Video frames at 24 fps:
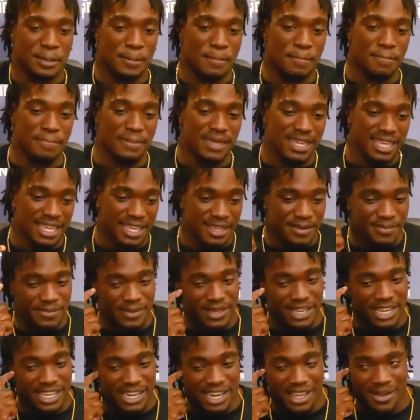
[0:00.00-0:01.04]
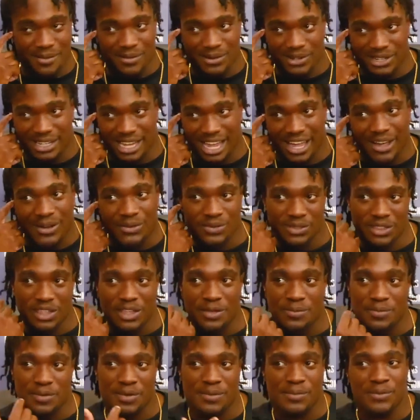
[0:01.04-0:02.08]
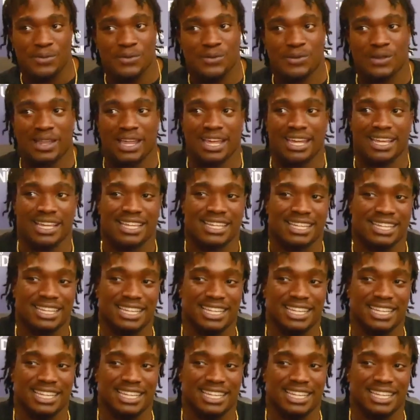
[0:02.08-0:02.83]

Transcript: me being able to outthink people, like,